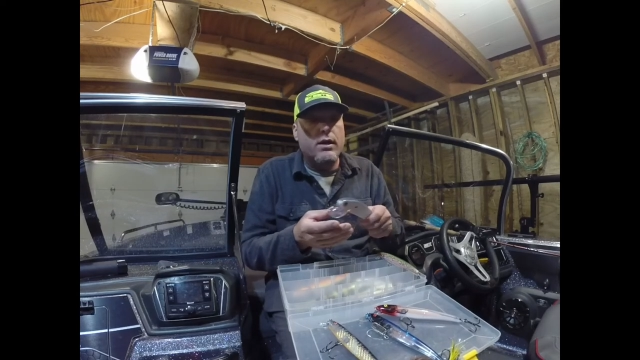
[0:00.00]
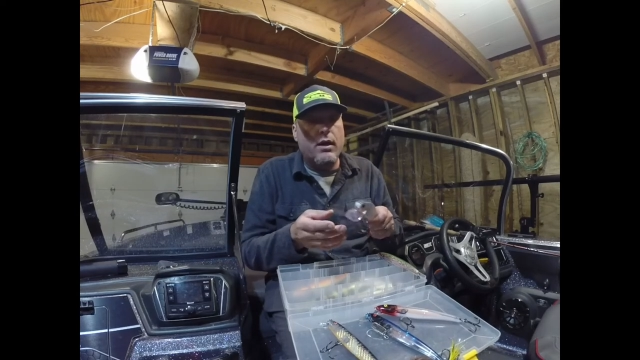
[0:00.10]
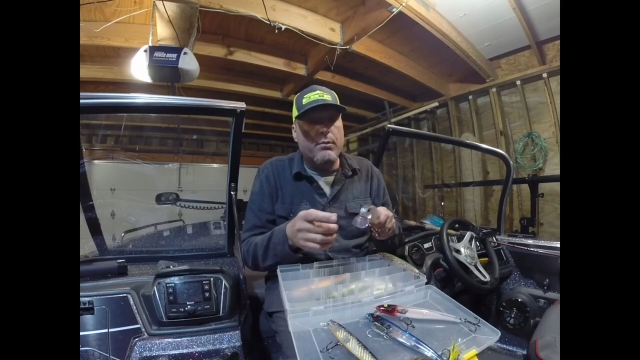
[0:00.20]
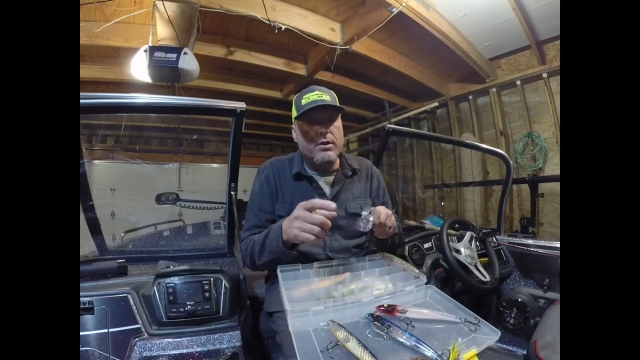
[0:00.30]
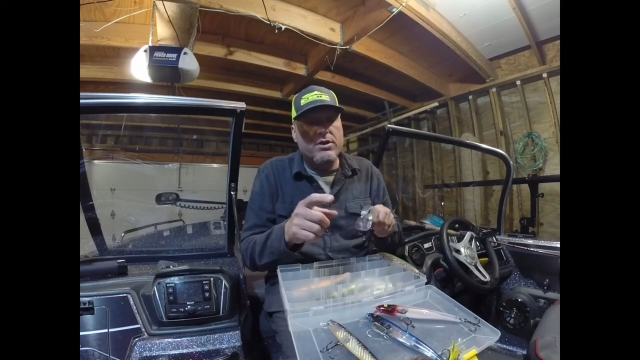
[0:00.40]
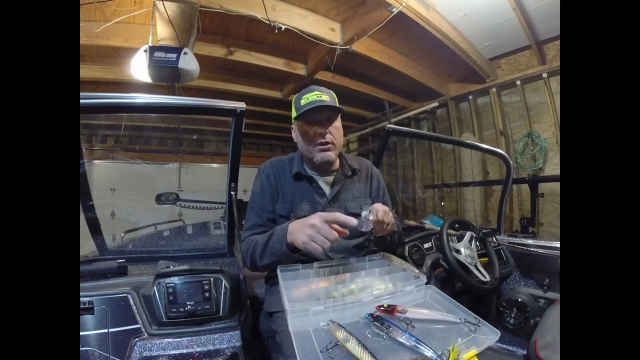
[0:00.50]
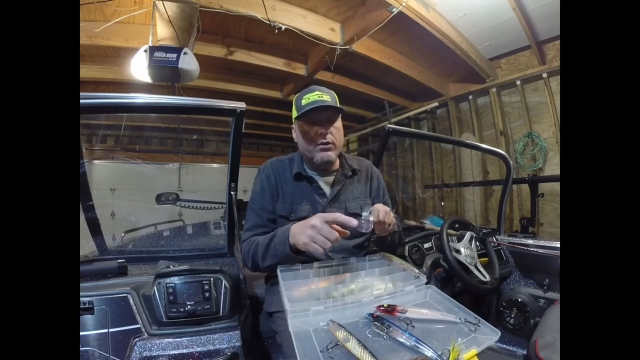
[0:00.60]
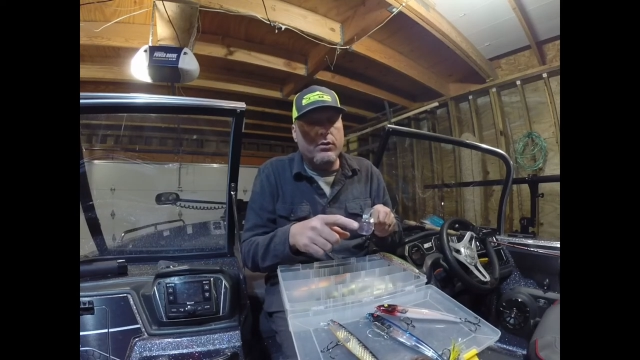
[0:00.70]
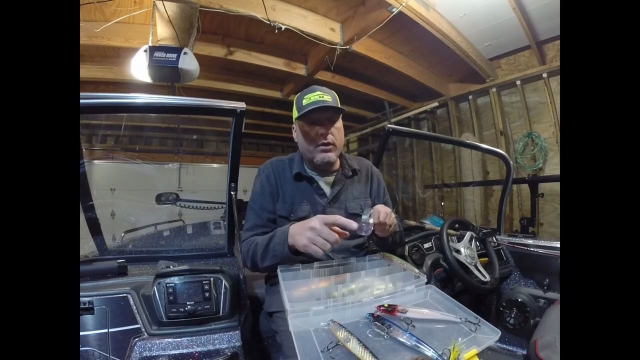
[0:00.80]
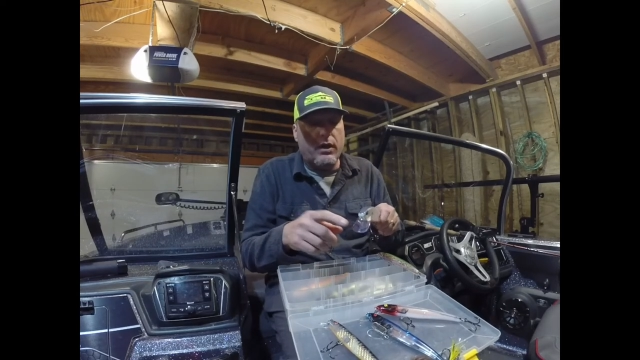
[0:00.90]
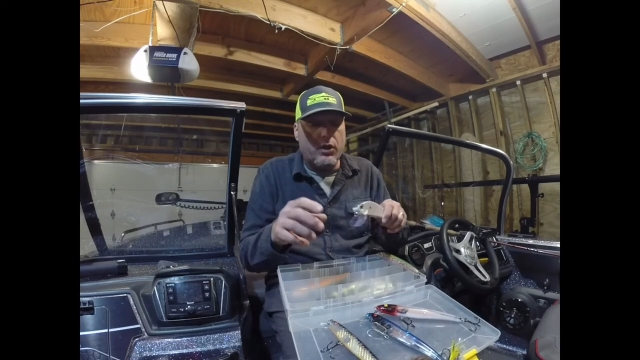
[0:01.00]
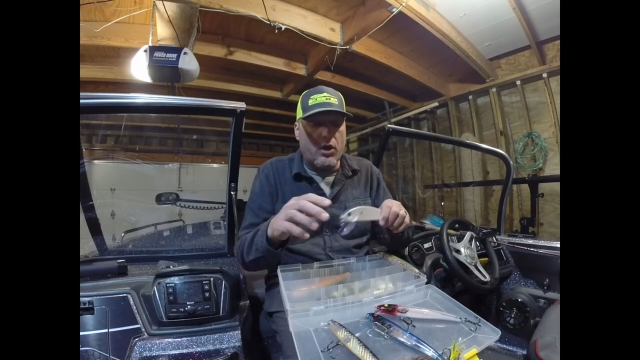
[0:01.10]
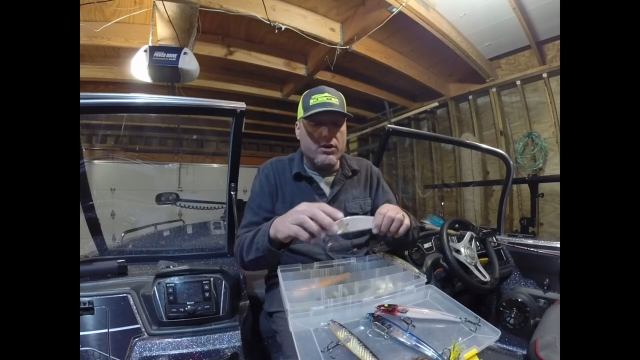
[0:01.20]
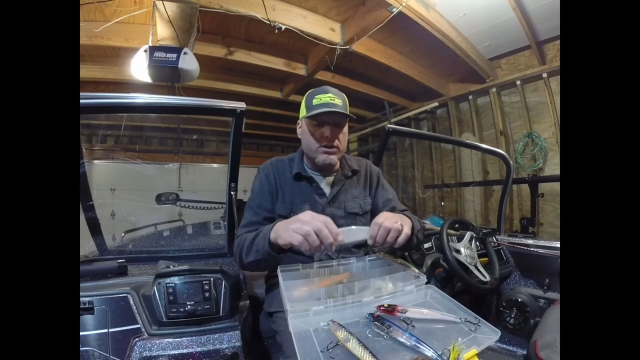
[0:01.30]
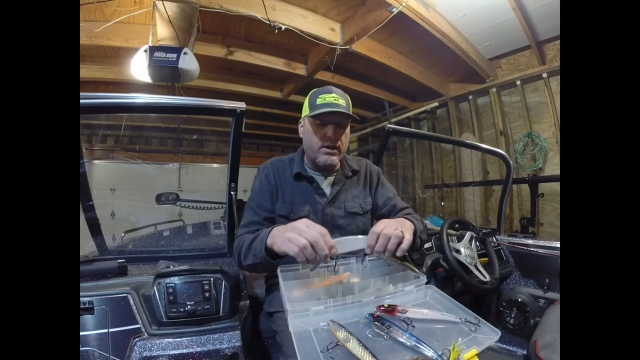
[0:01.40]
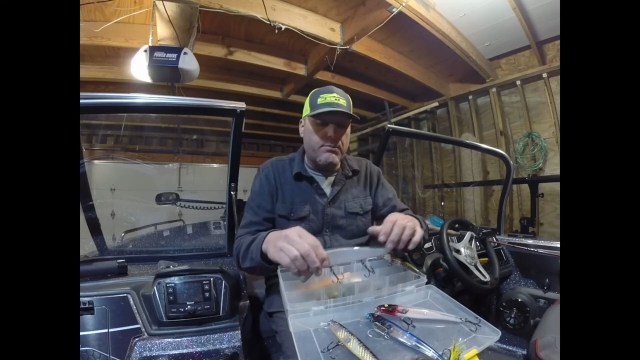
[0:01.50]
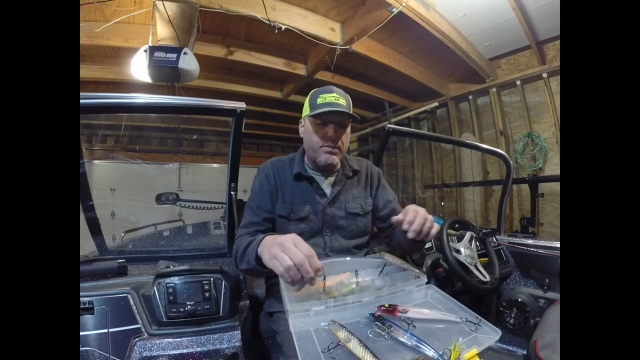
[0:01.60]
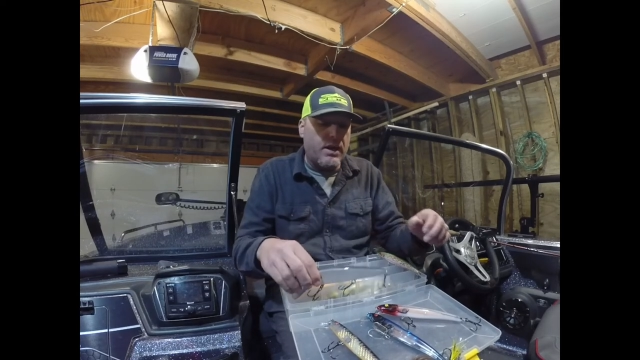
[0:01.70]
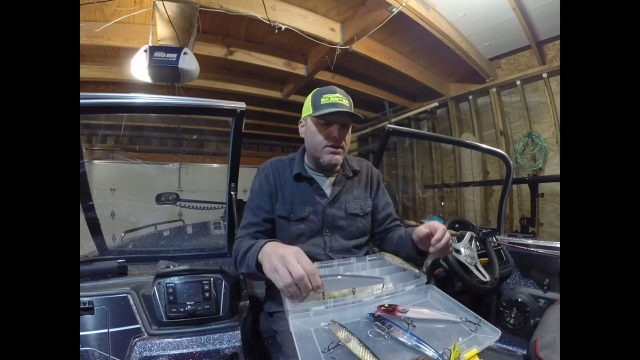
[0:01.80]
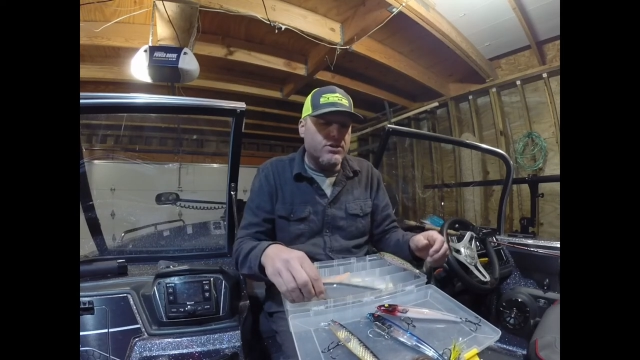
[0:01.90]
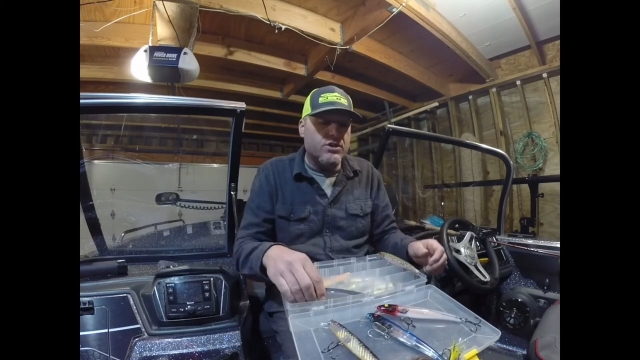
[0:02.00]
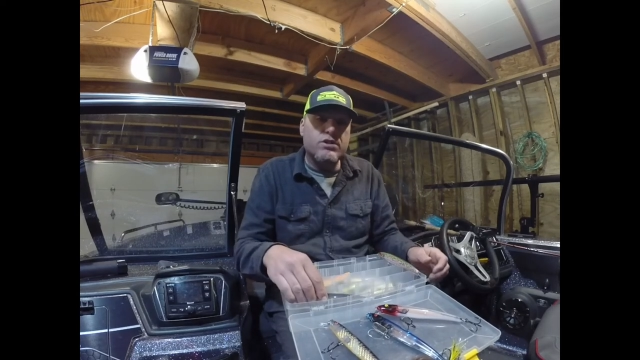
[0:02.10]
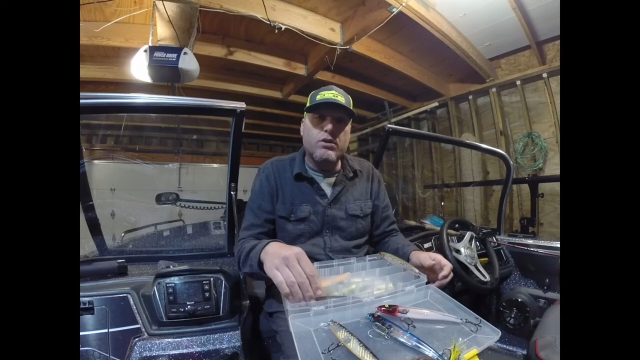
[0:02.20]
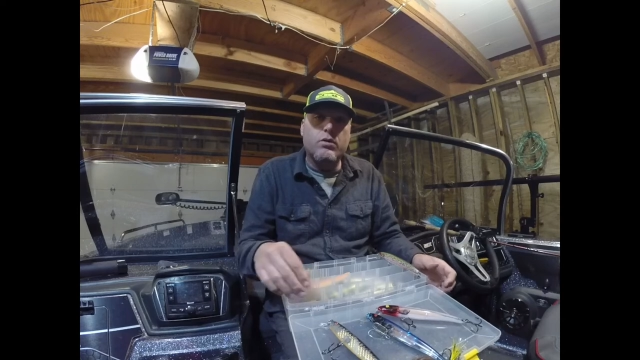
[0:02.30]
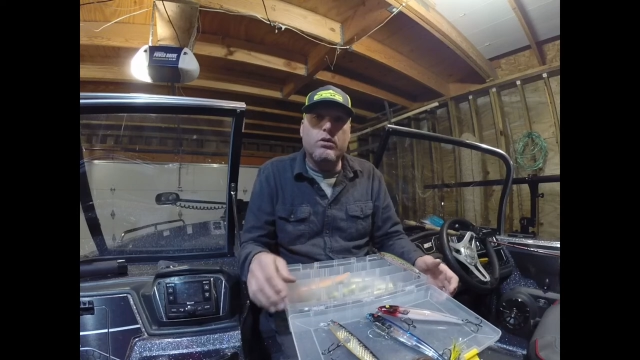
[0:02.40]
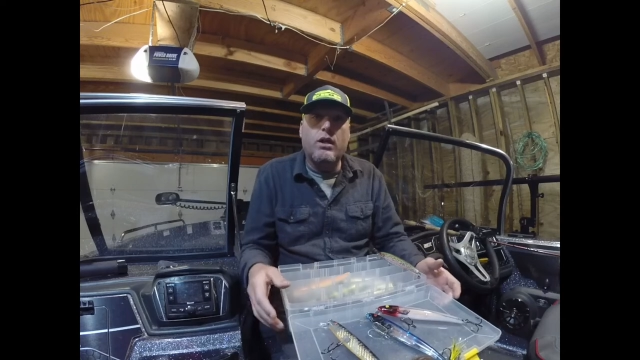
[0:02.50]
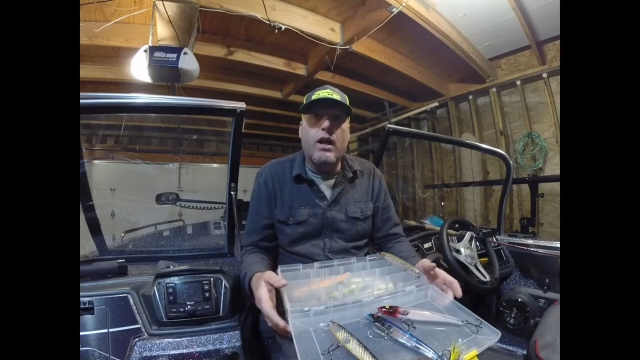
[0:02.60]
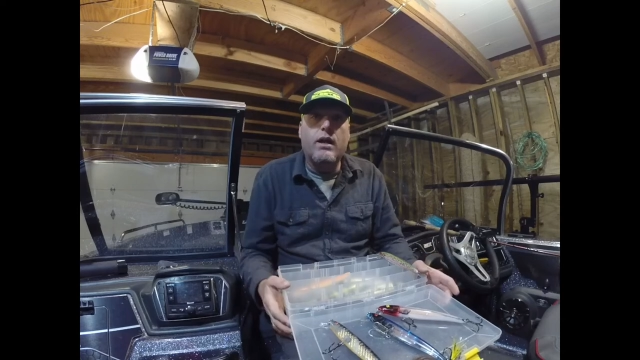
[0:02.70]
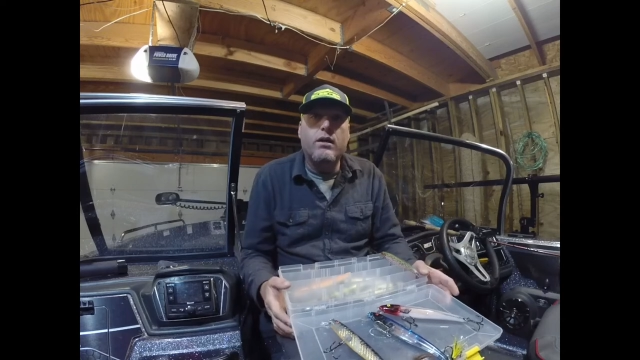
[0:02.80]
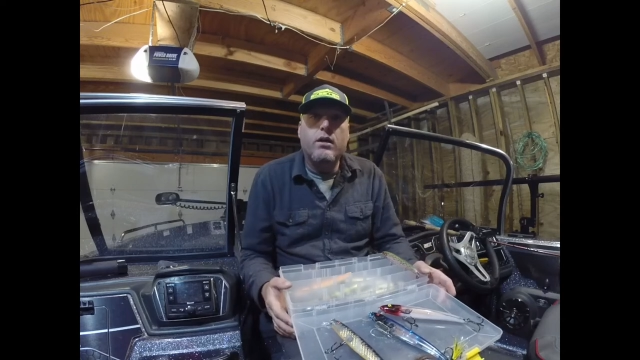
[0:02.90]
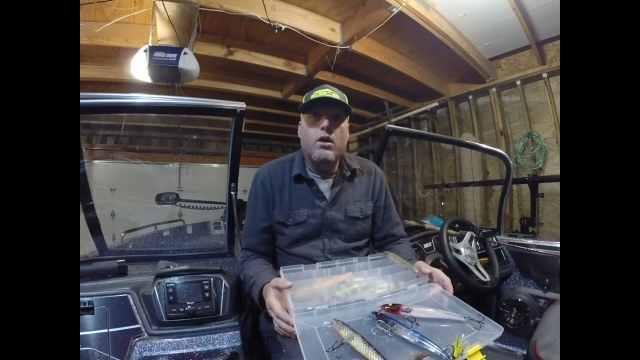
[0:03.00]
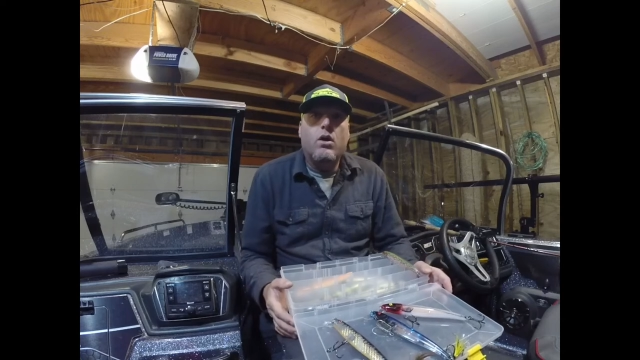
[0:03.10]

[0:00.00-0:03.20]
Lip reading: Number two, large lip baits just don't glide